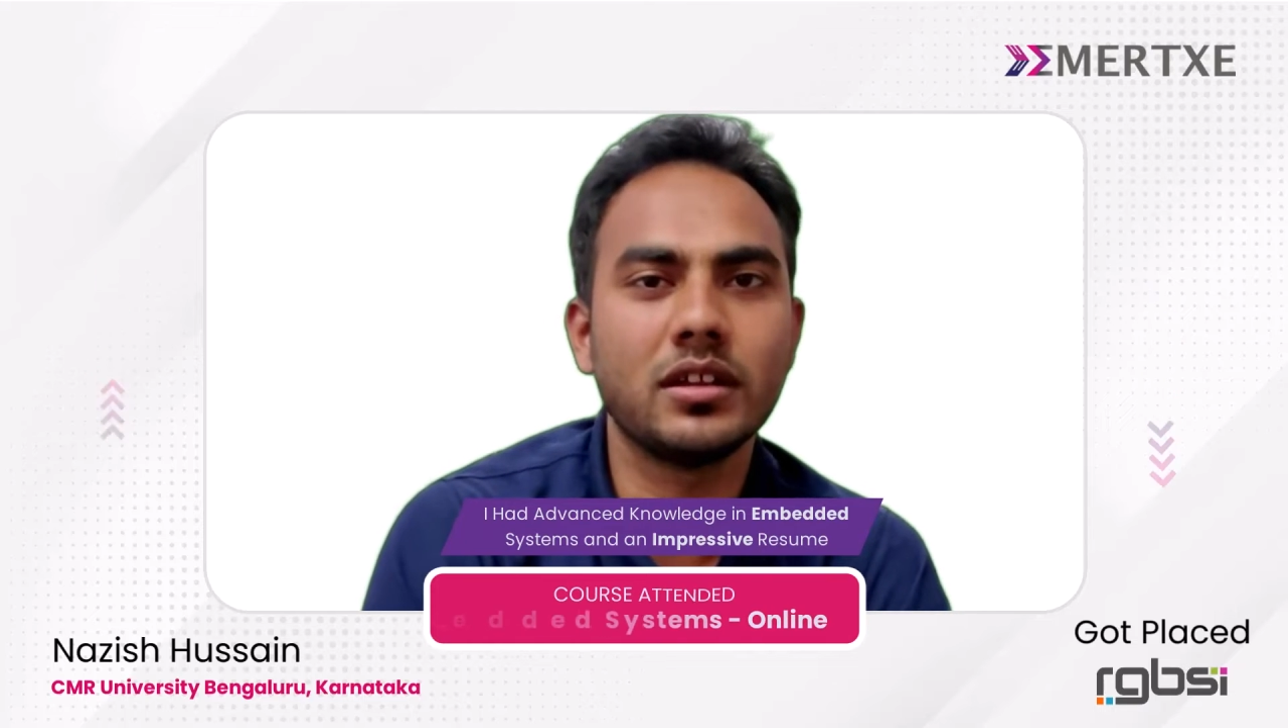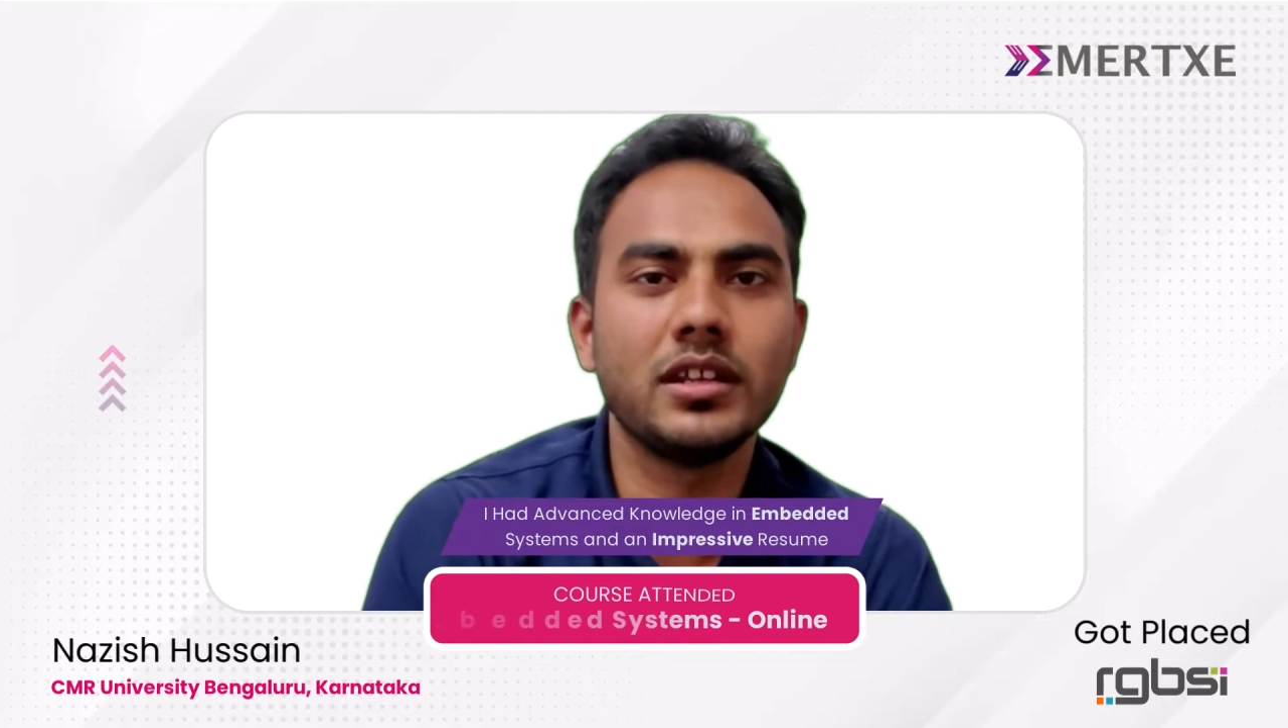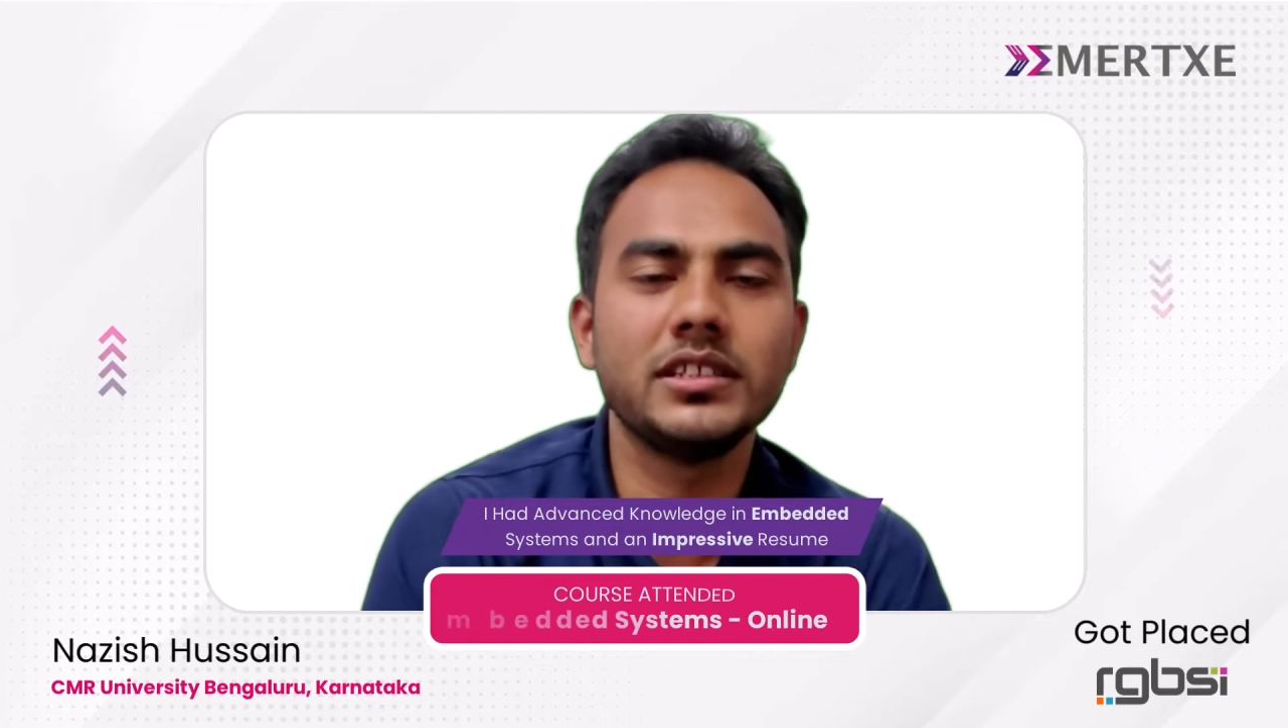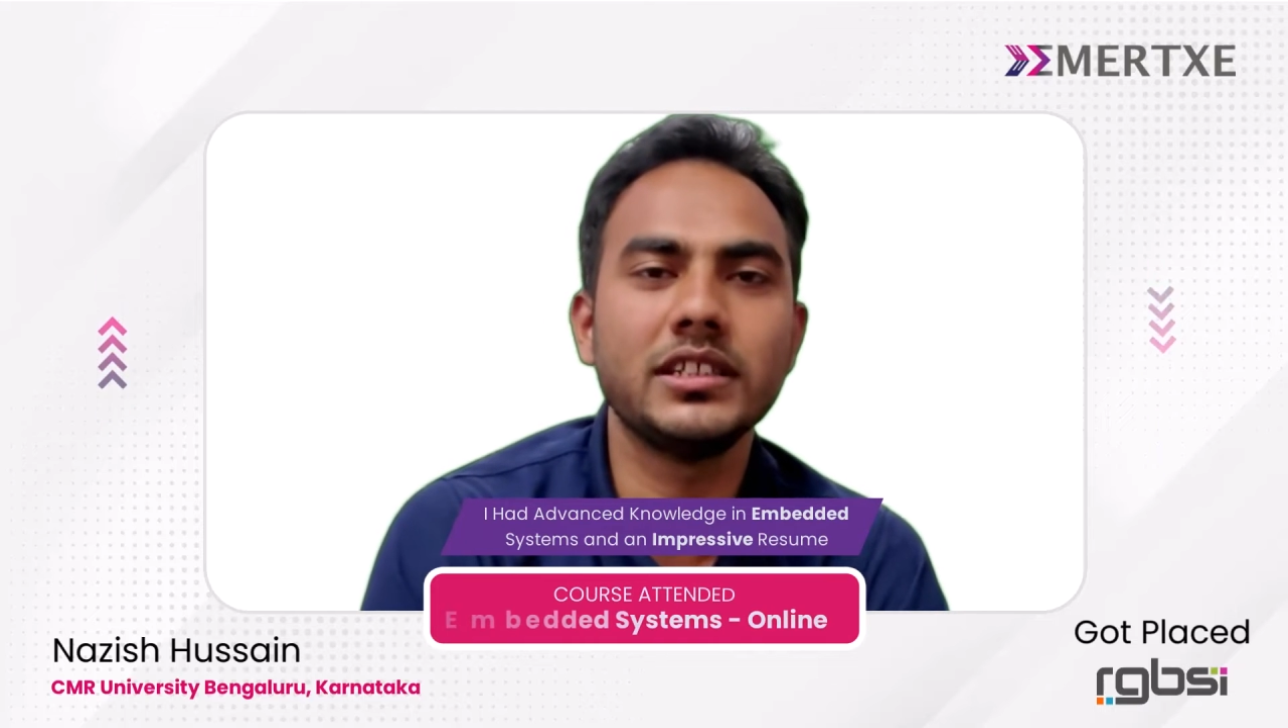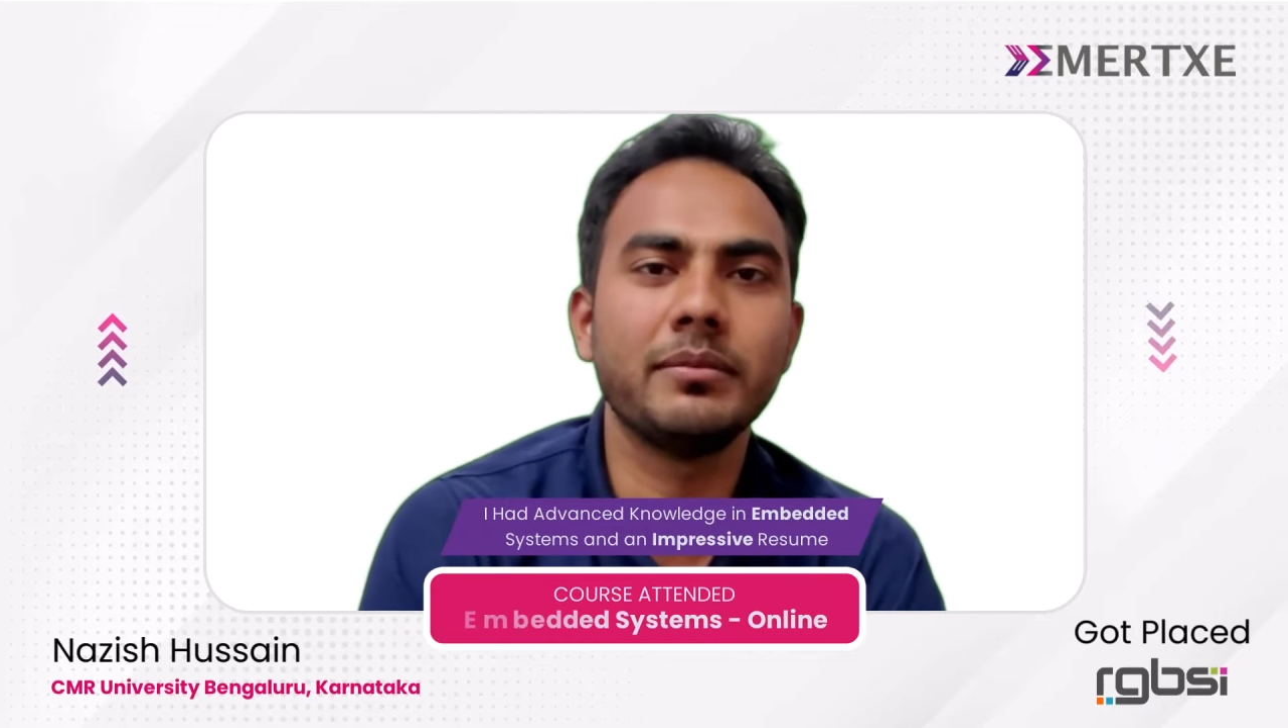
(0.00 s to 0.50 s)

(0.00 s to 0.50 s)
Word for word: knowledge in